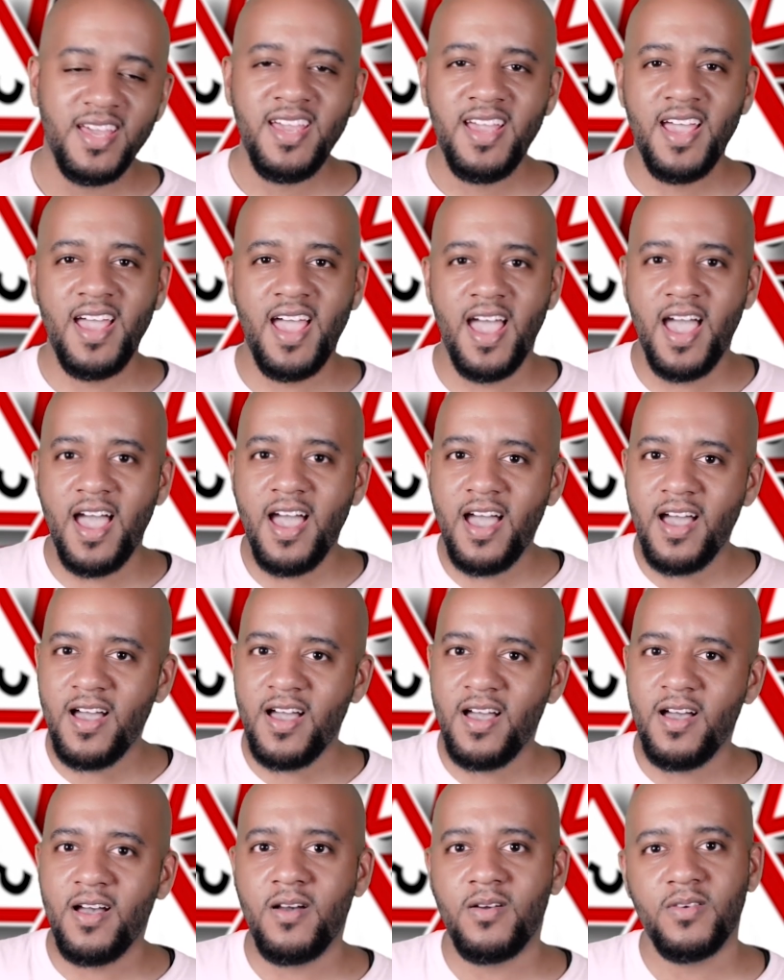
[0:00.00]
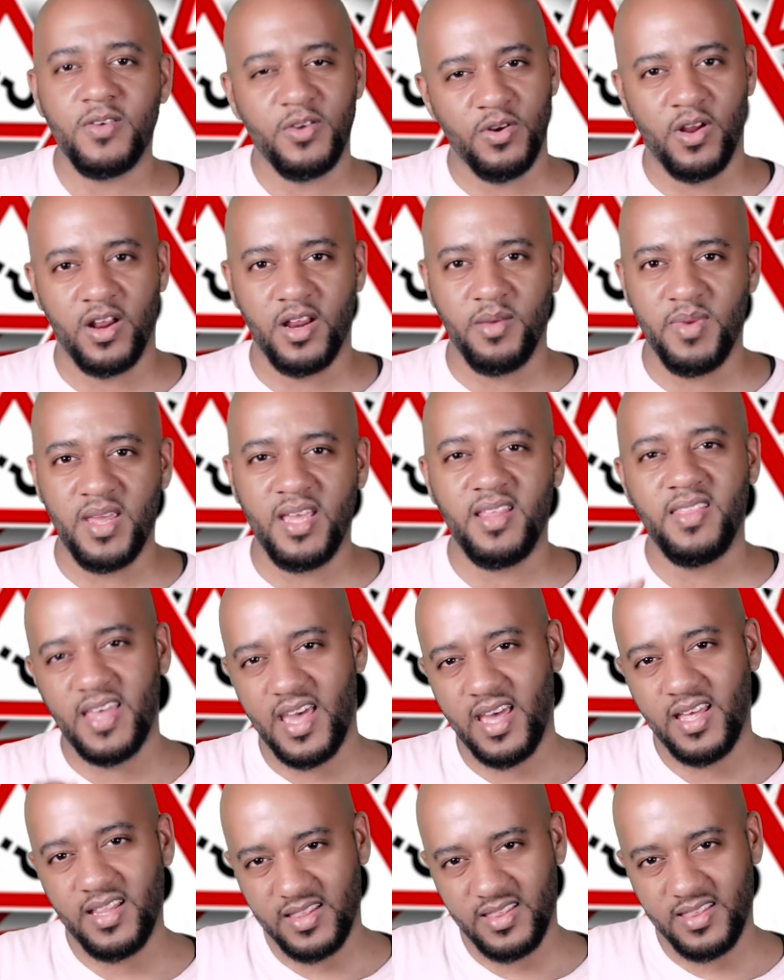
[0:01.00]
How, you know what I mean?
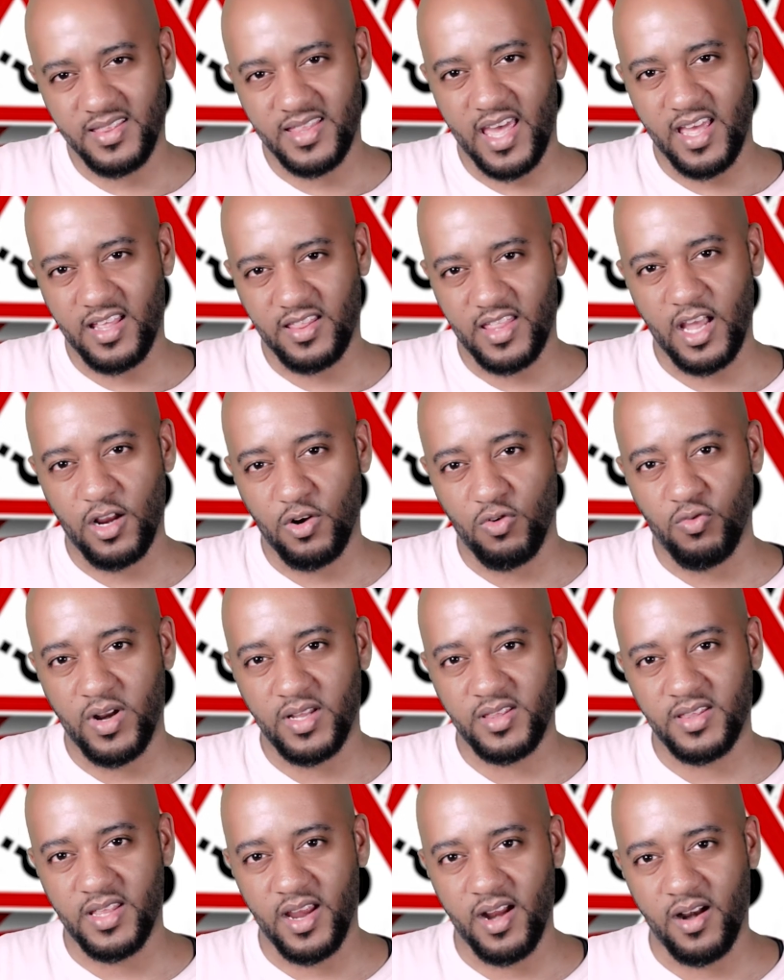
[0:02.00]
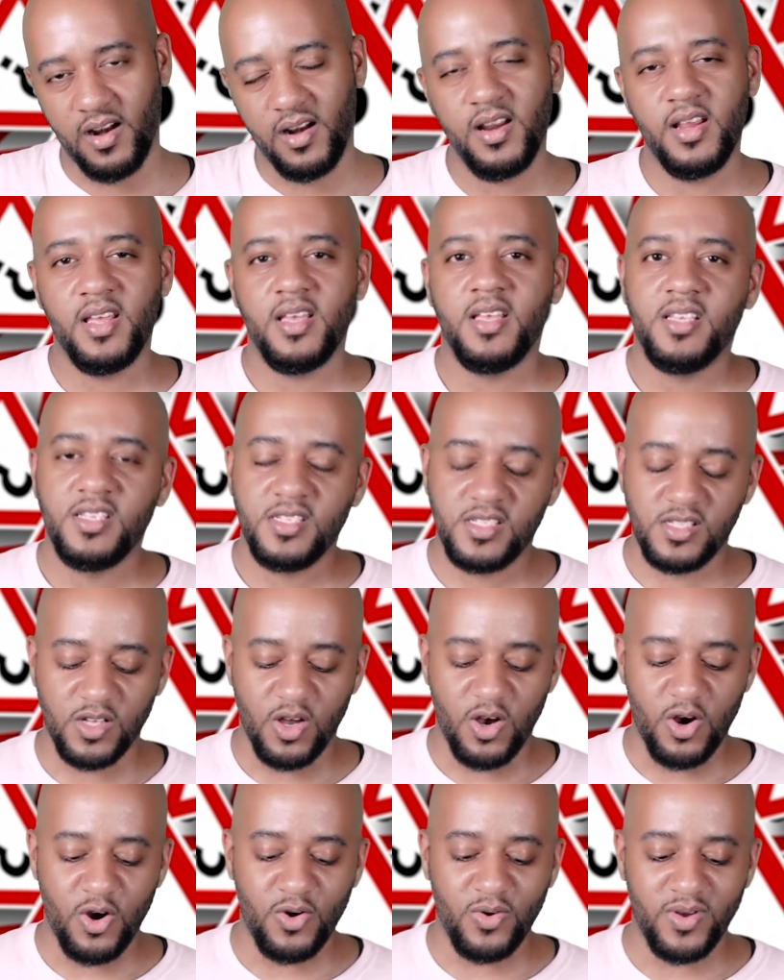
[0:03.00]
That grit there.
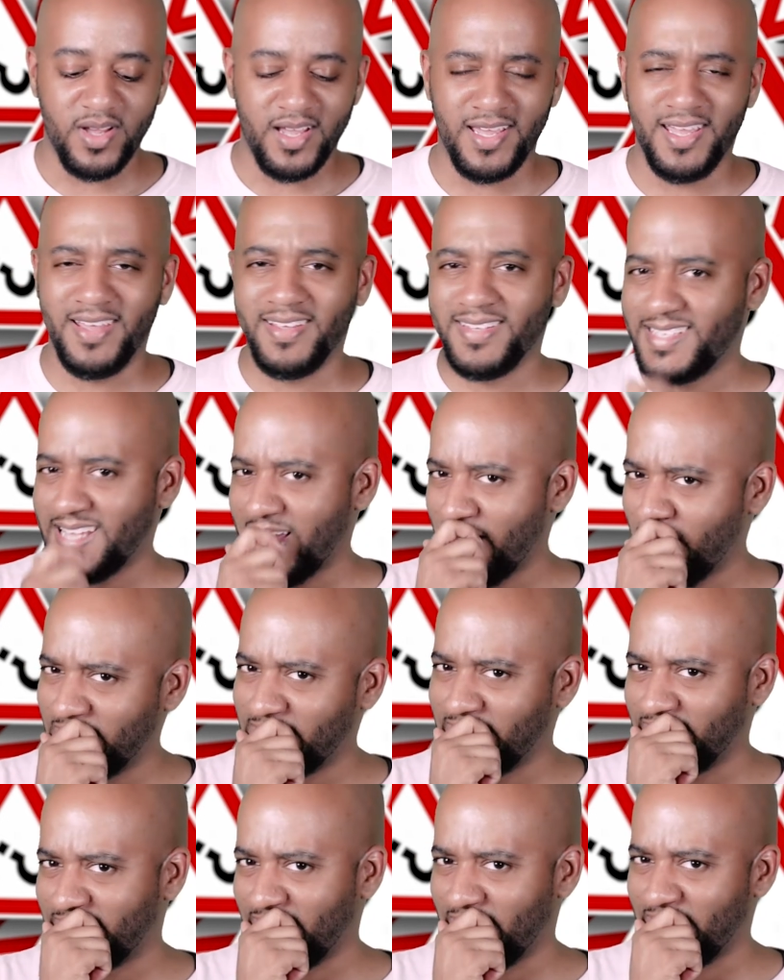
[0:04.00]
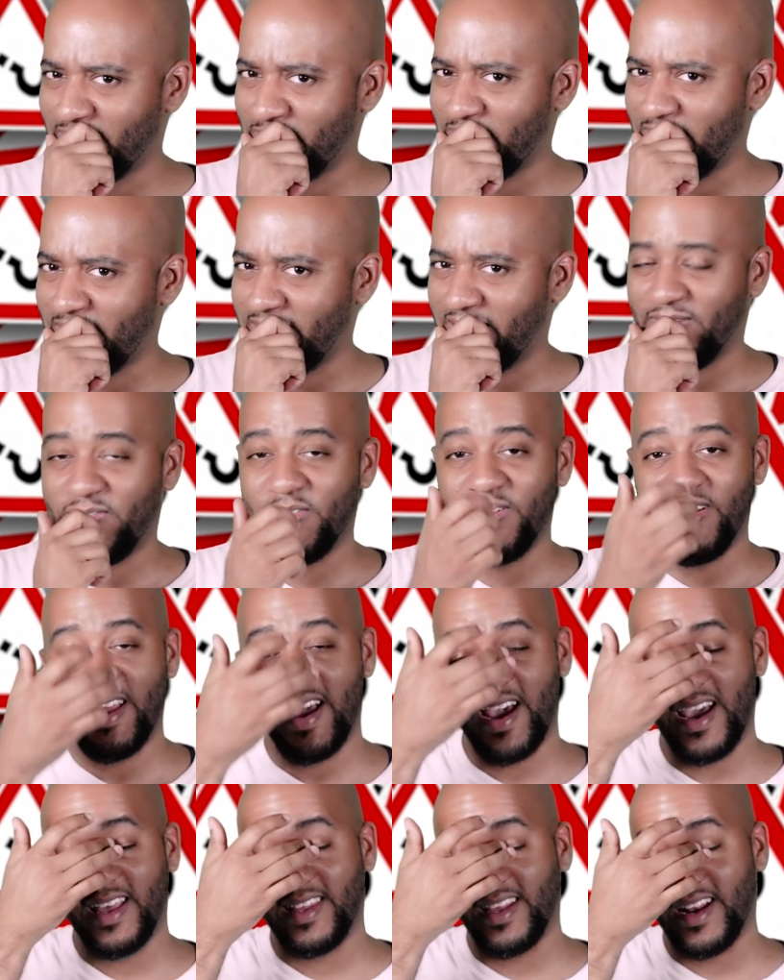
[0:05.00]
So is that what you're talking about? If you're
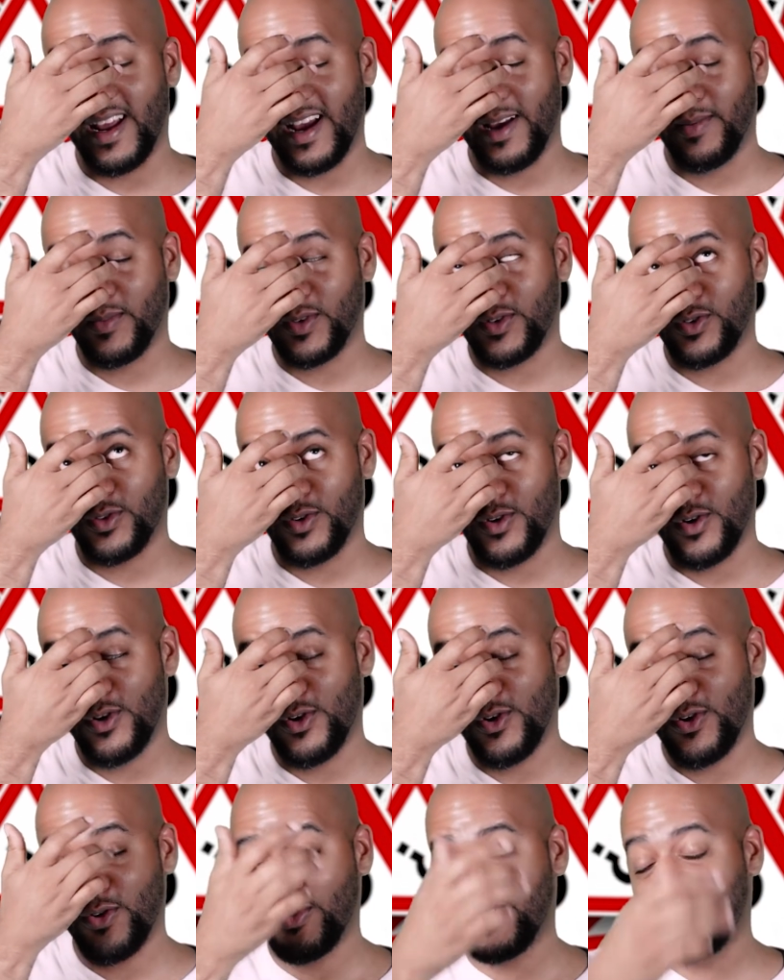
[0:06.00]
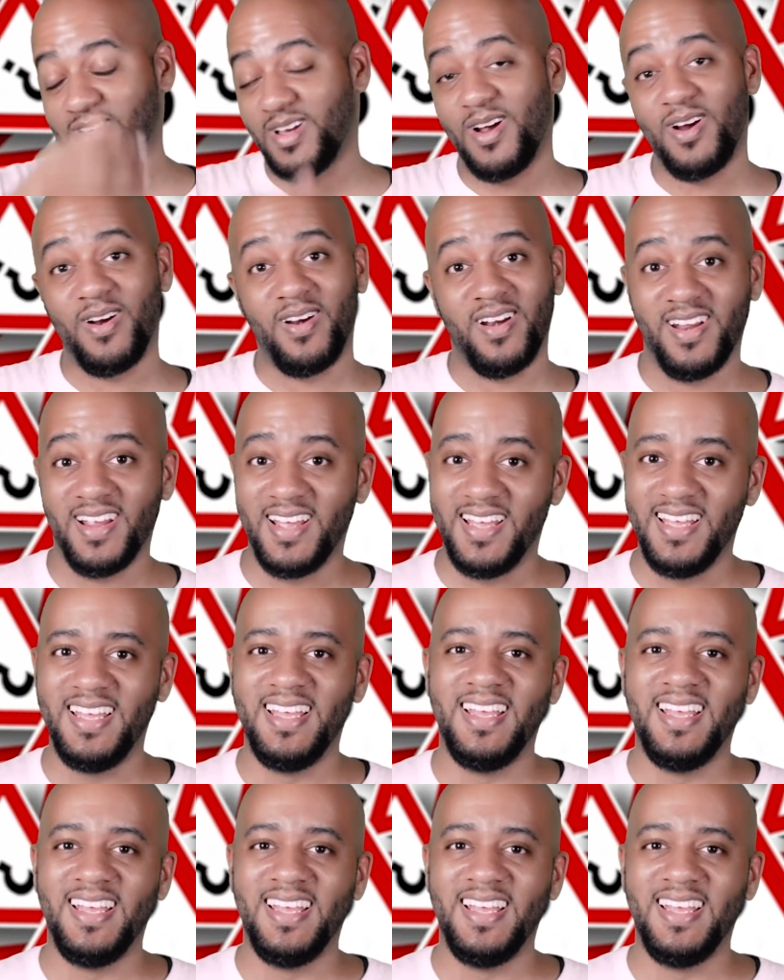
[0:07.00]
not, then I'm so sorry.